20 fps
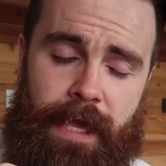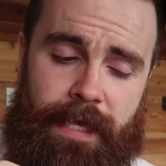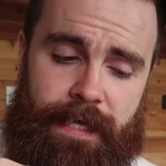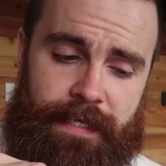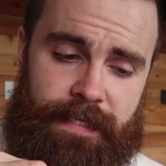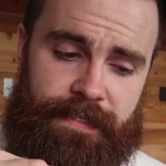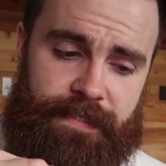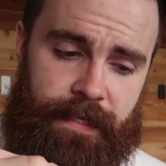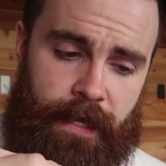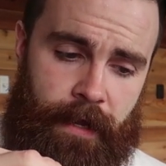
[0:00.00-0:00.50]

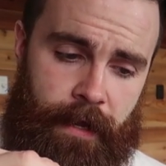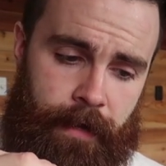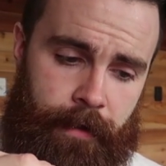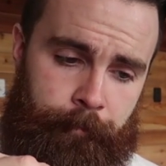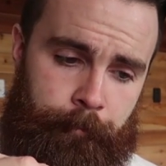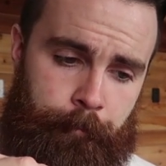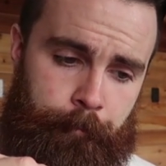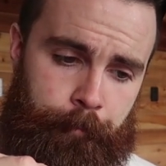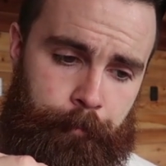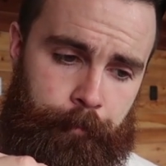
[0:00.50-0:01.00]
is
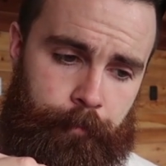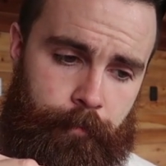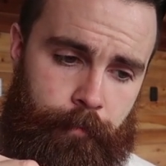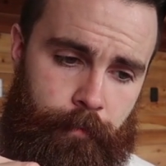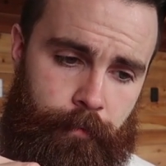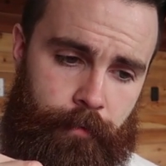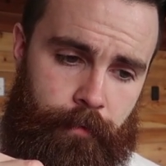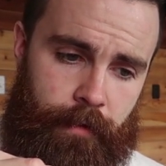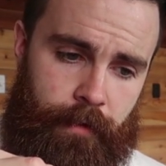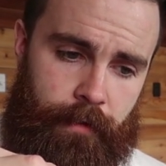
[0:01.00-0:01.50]

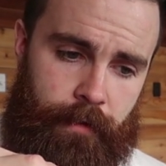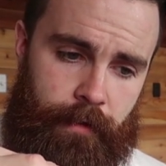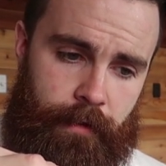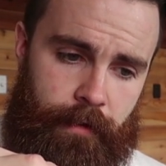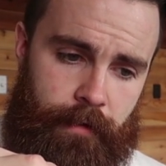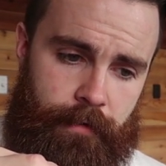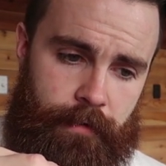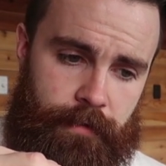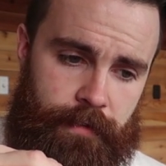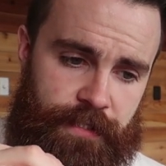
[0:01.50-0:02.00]

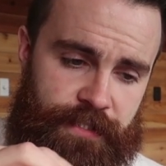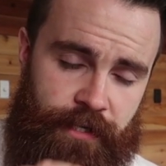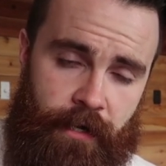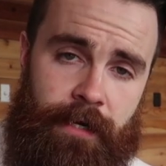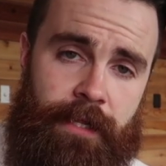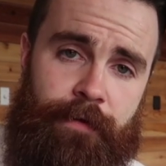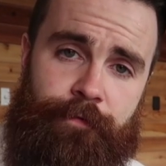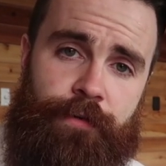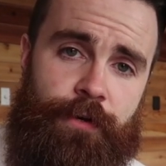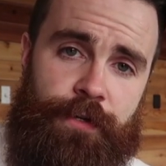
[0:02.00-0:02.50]

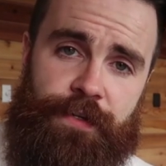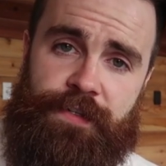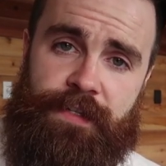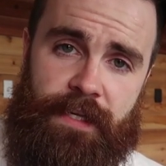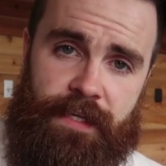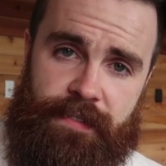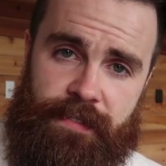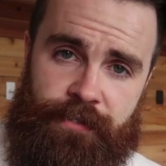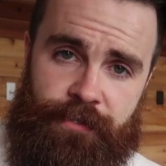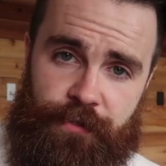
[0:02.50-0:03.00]
studying for your
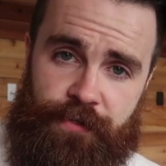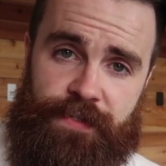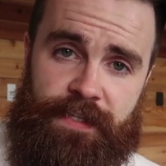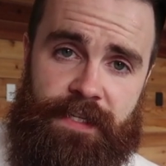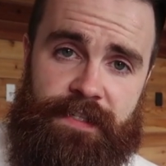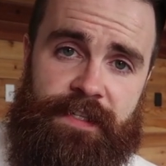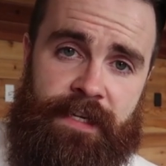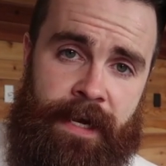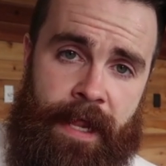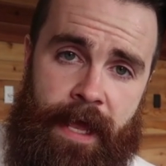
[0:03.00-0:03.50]
CCNT or
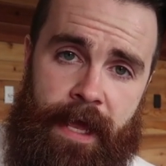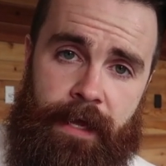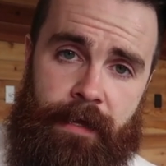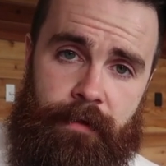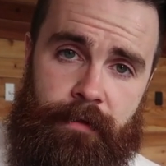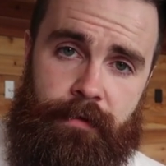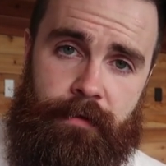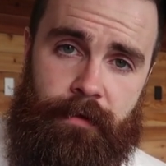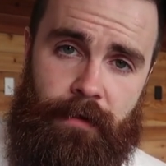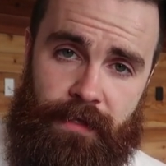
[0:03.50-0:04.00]

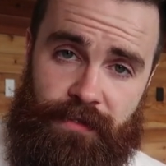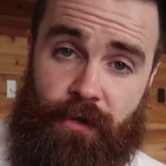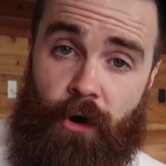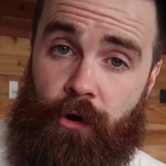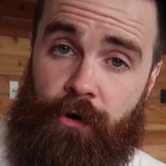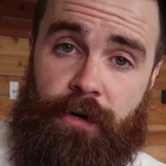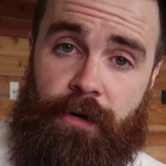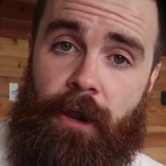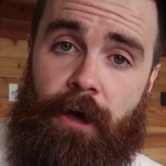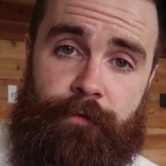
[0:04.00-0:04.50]
CCNA is
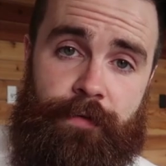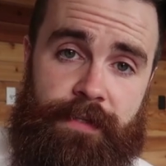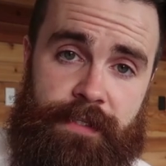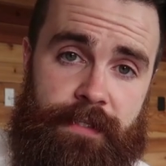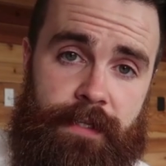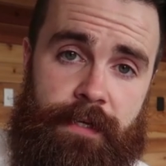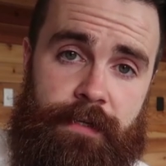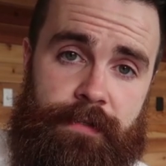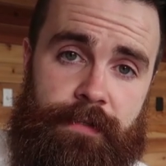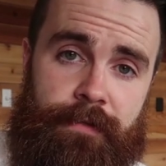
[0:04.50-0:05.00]
hard enough
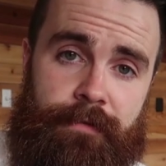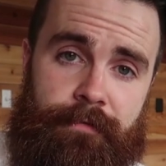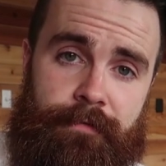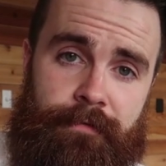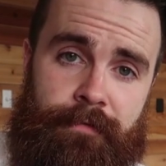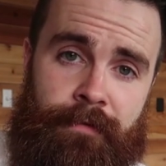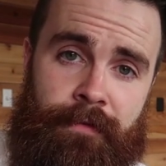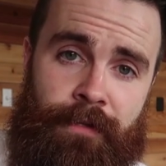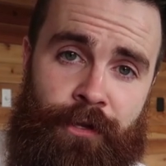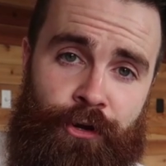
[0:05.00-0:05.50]
as it is.
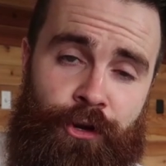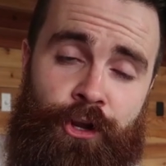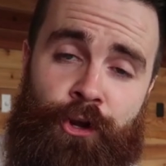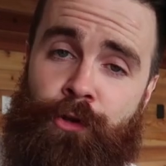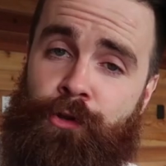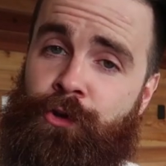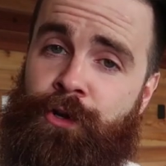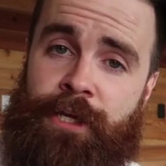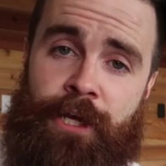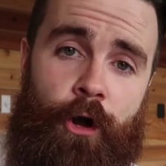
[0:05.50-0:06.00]

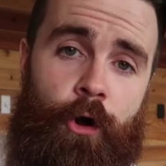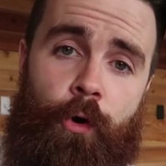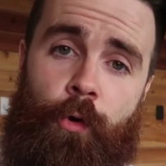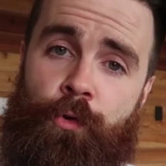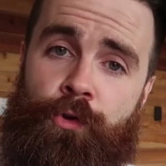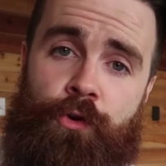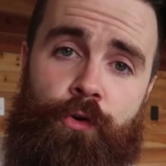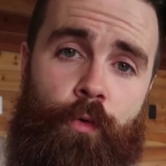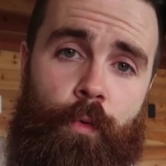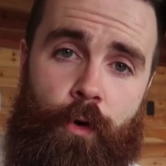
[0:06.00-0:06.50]
You're learning a
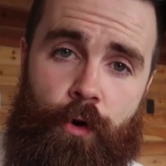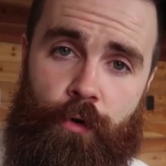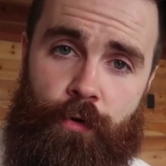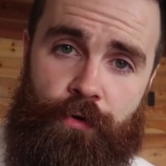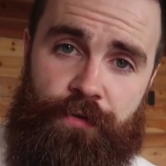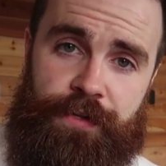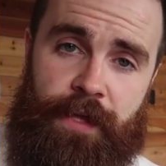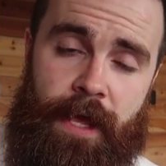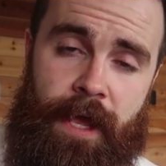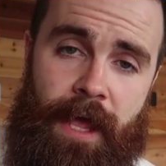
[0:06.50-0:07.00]
whole new
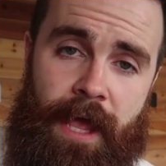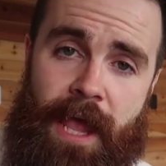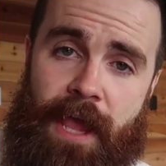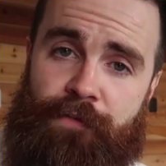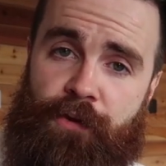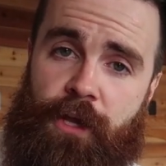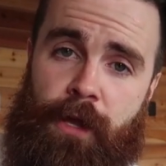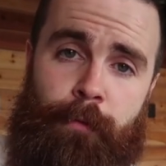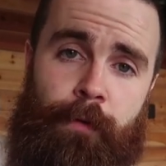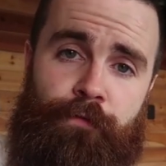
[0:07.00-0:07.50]
world.
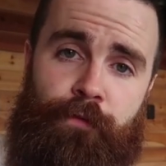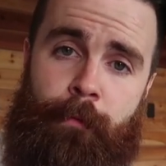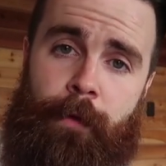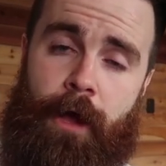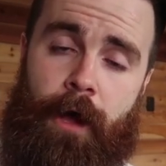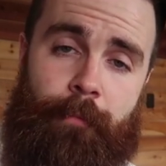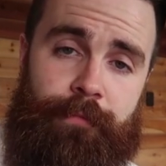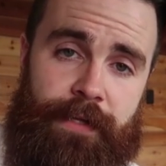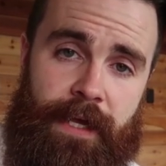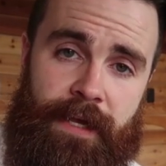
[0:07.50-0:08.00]
If you're coming from
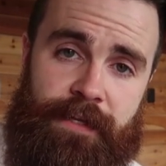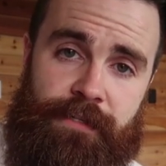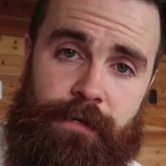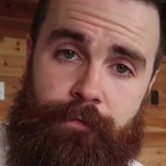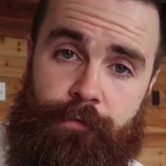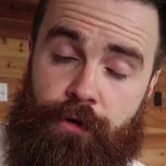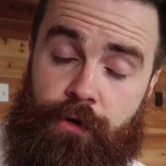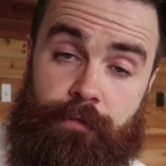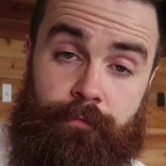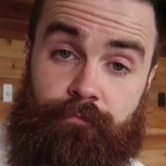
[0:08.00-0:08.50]
a help
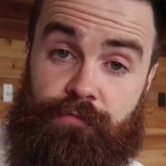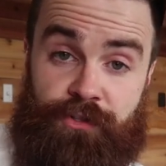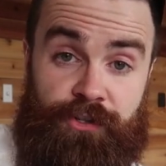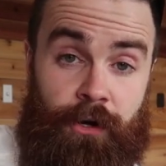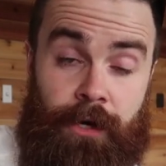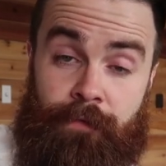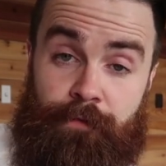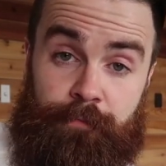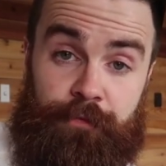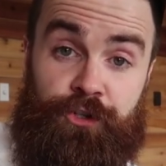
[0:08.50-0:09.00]
desk, if you're
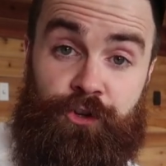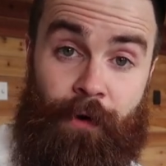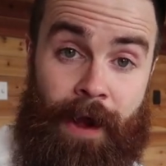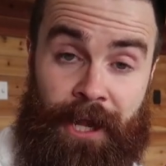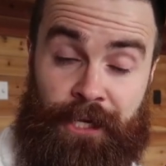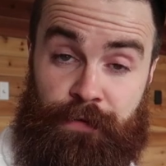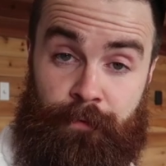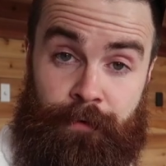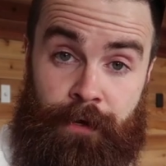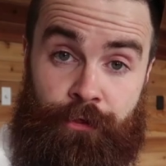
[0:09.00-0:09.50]
starting from
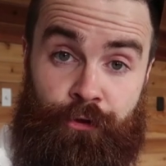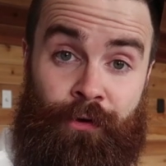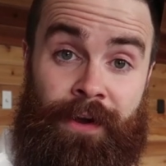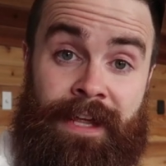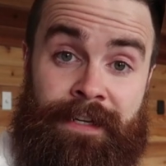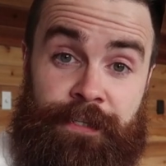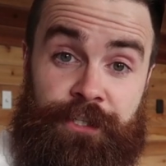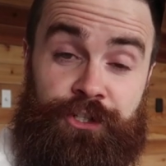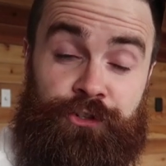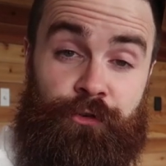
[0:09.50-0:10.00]
scratch from another
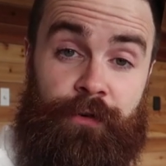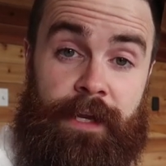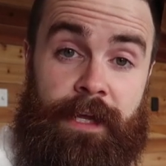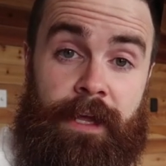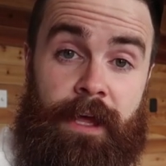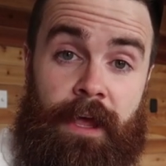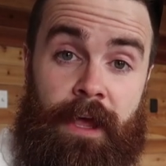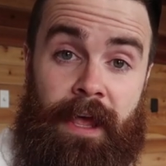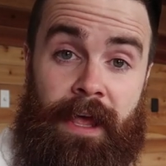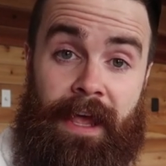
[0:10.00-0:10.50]

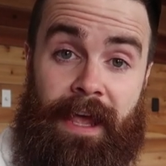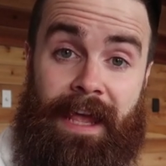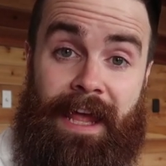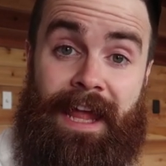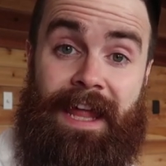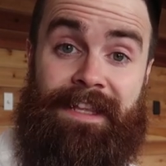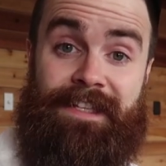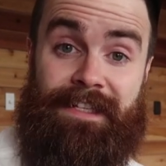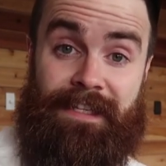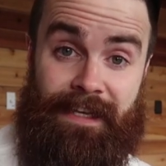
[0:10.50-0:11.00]
industry,
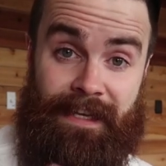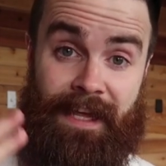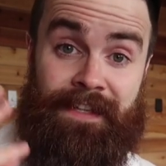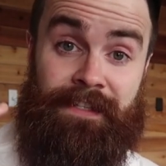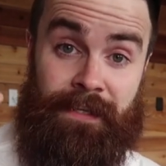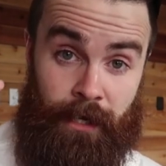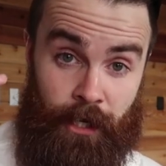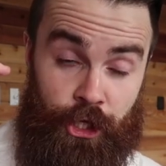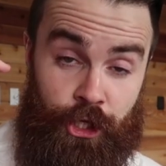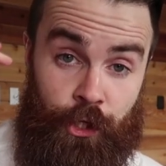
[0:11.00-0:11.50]
it's
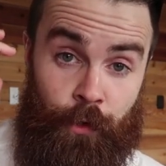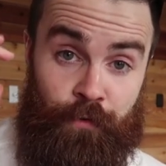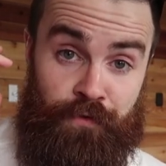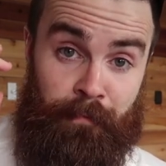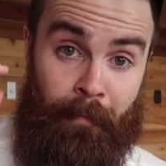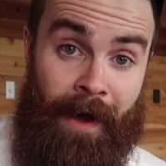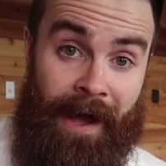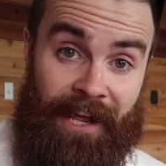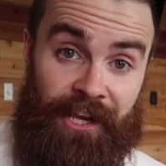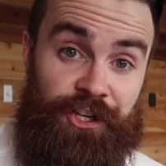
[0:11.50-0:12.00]
a
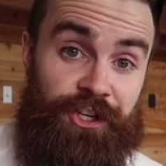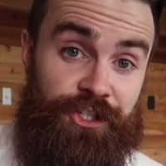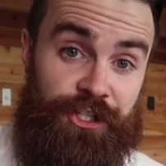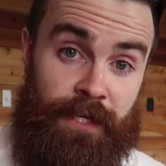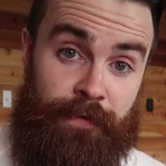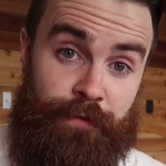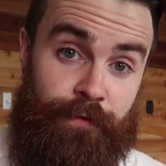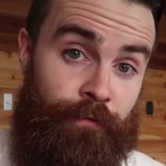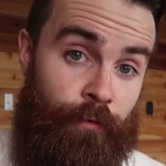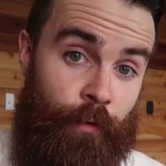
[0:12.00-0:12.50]
huge mind
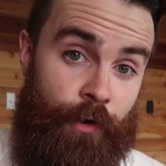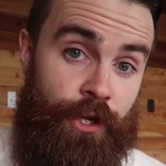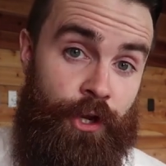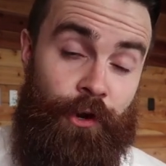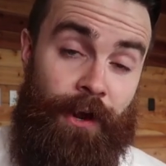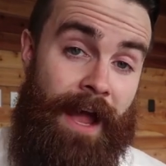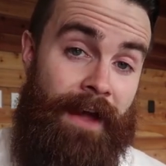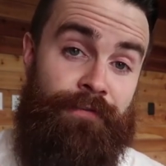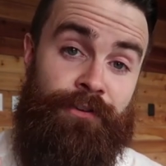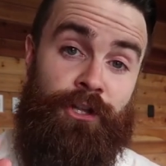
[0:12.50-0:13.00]
shift for
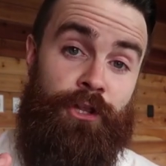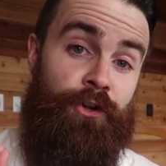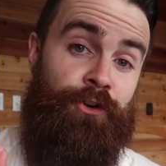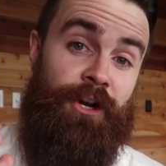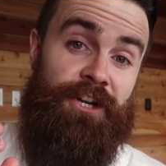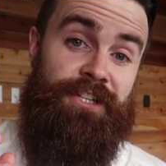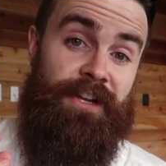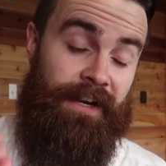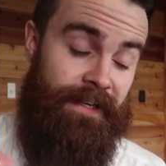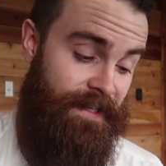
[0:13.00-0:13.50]
you. You're having to
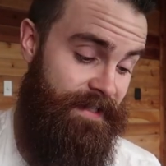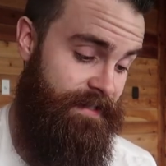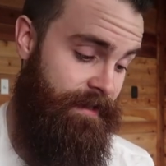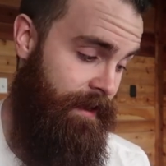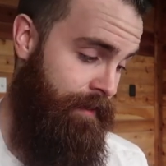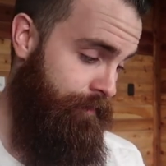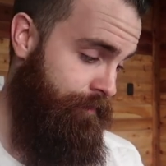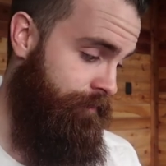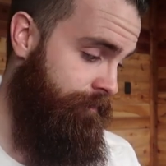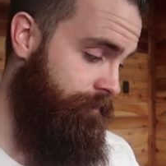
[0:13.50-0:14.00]
learn a ton of
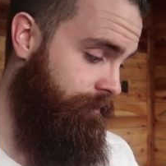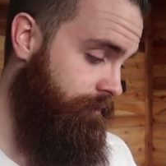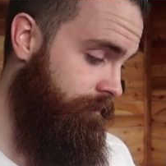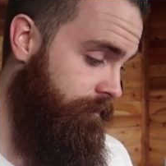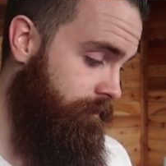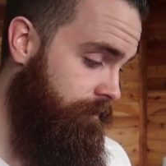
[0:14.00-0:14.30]
stuff.